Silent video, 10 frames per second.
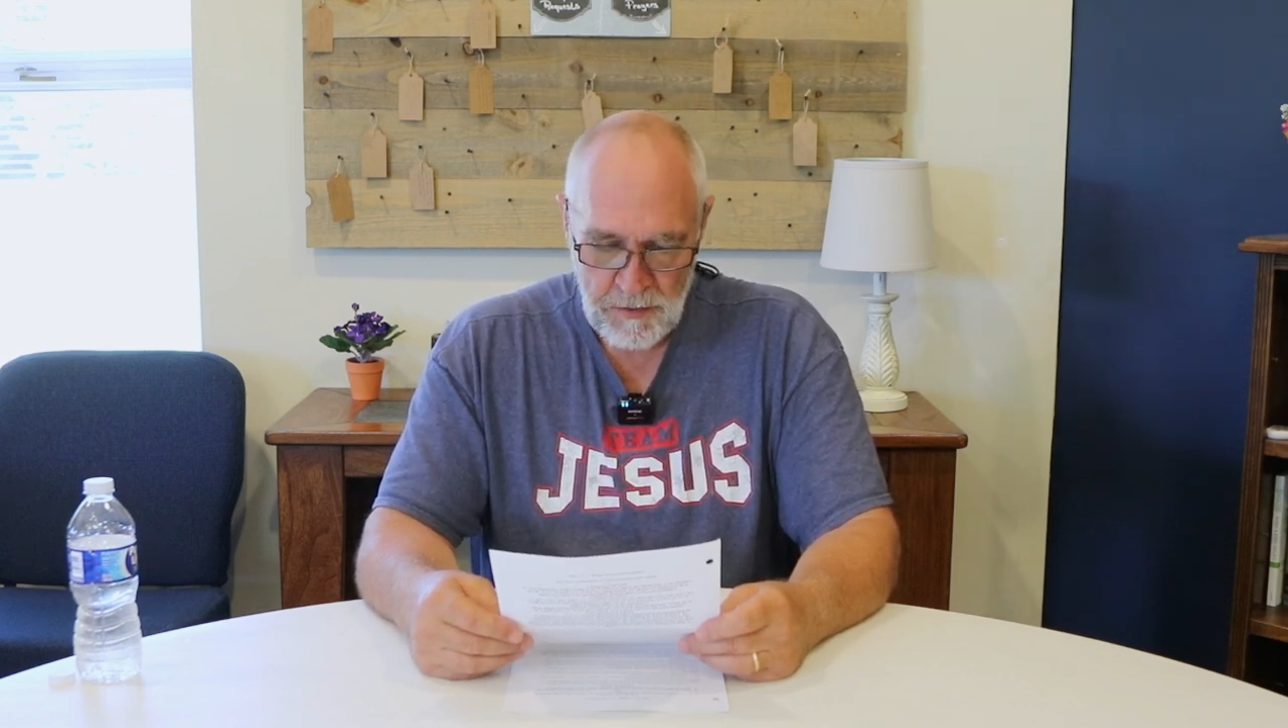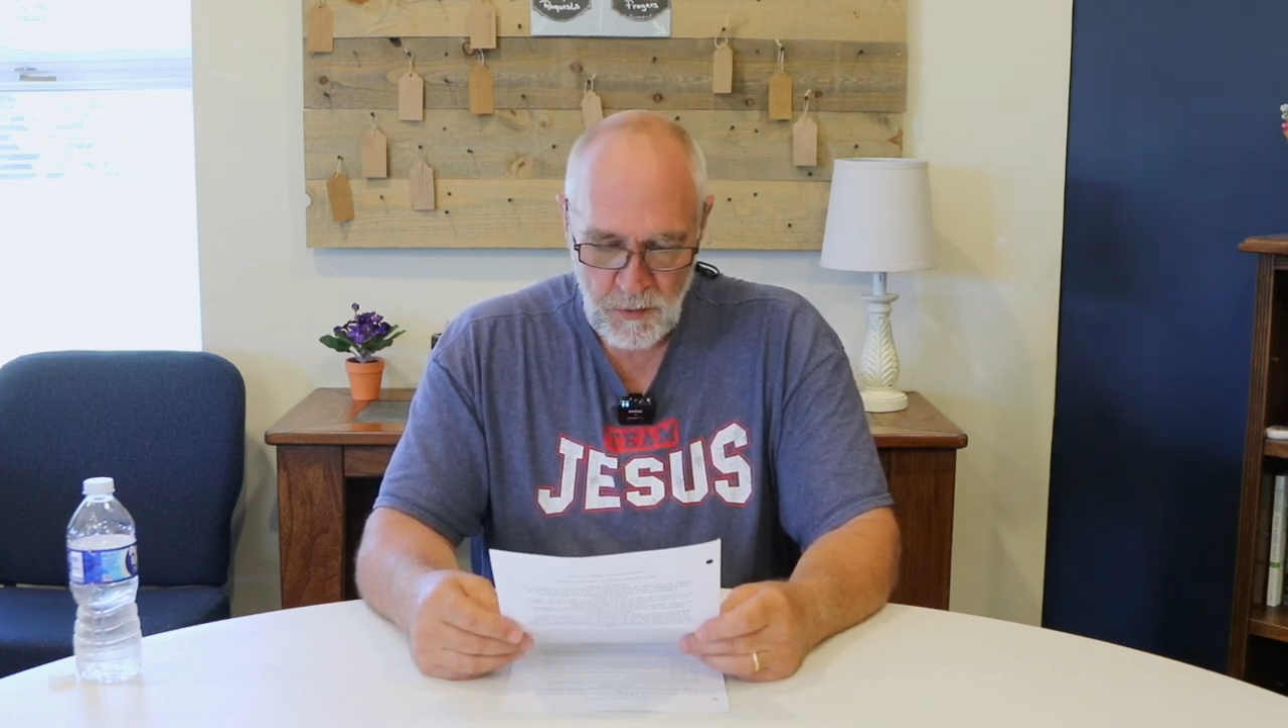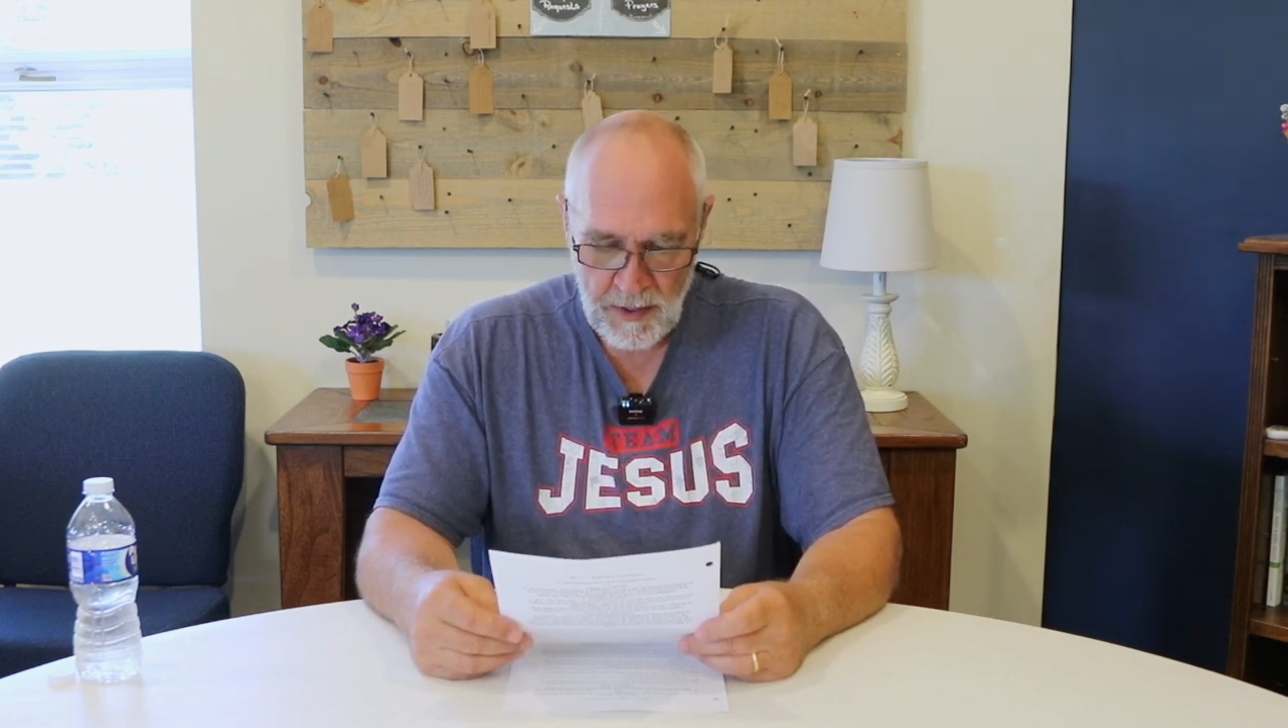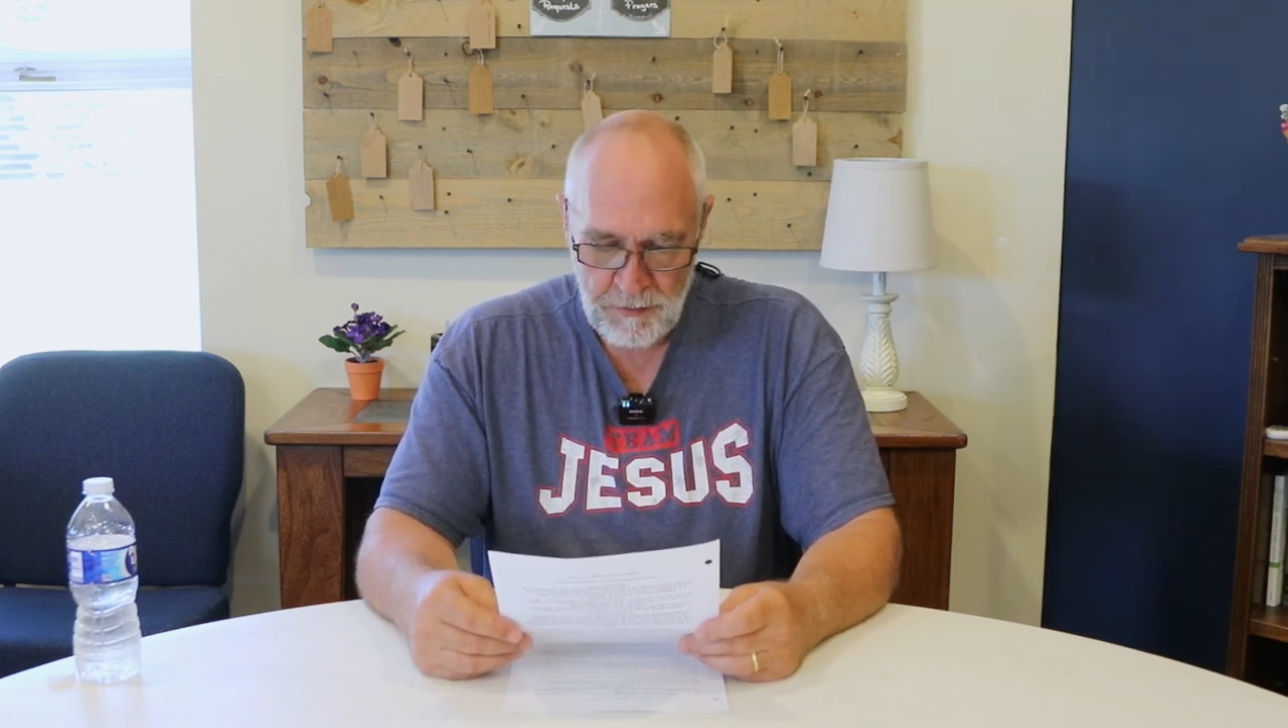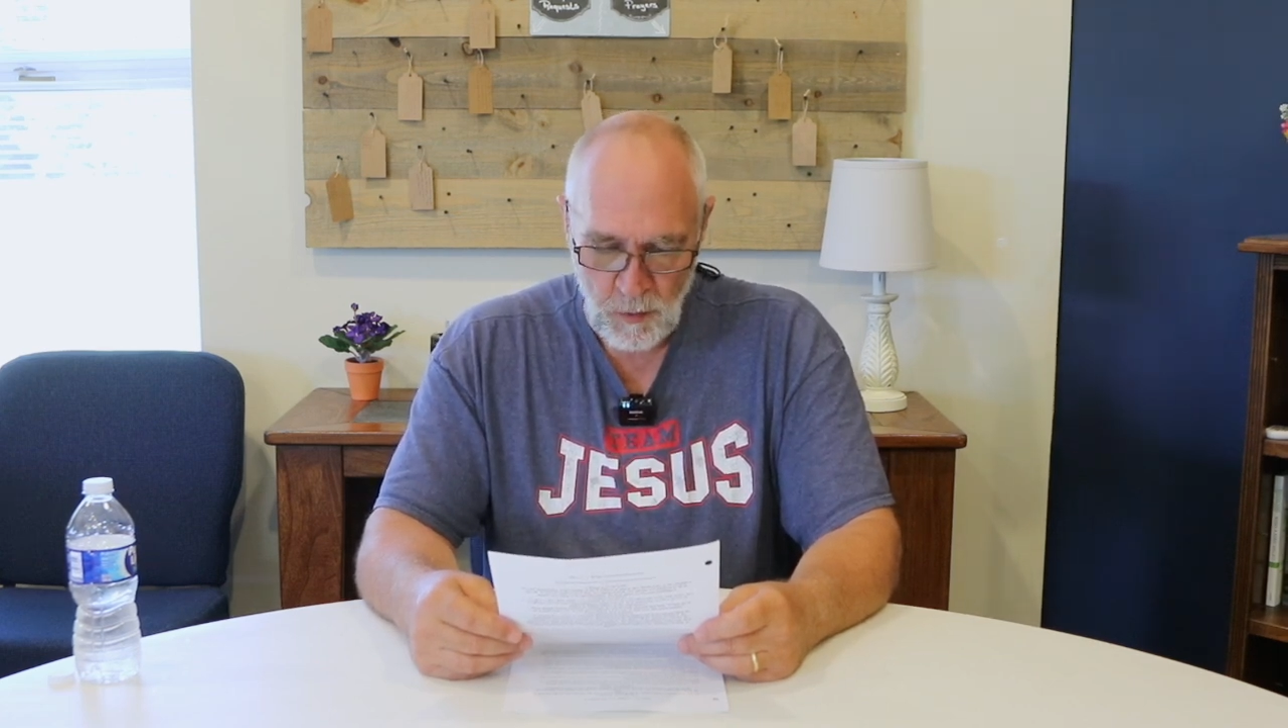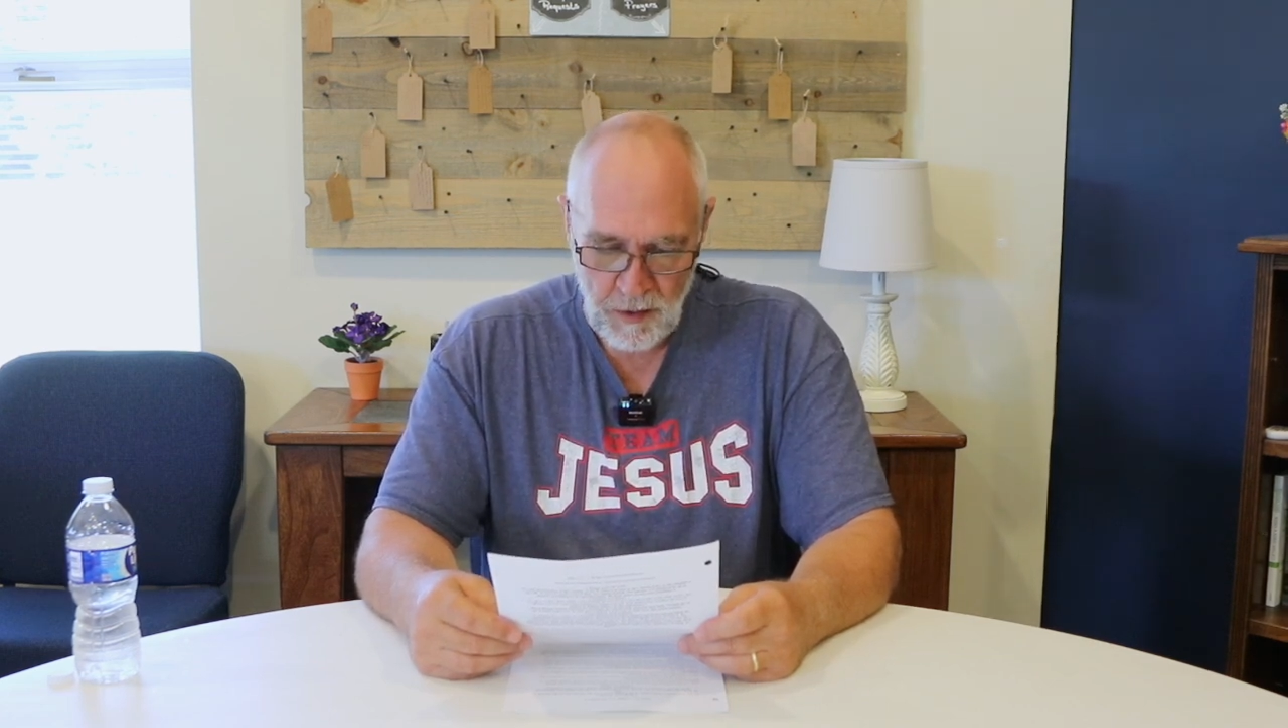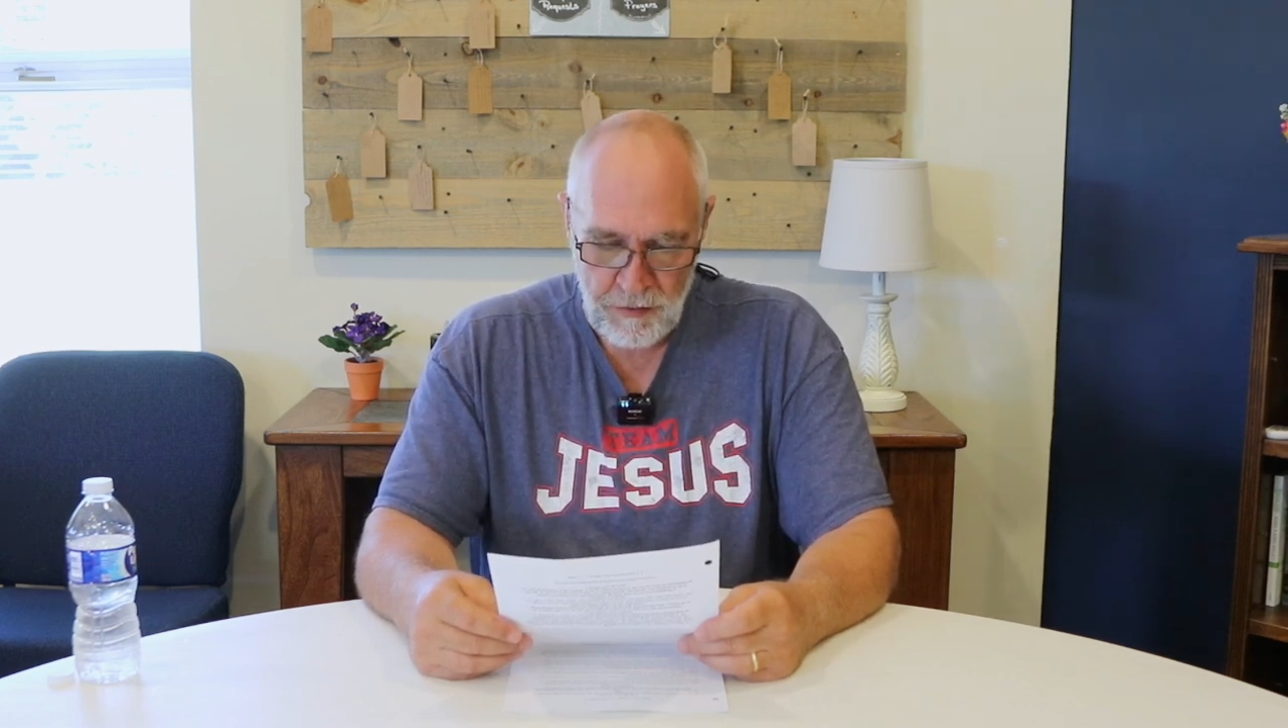24,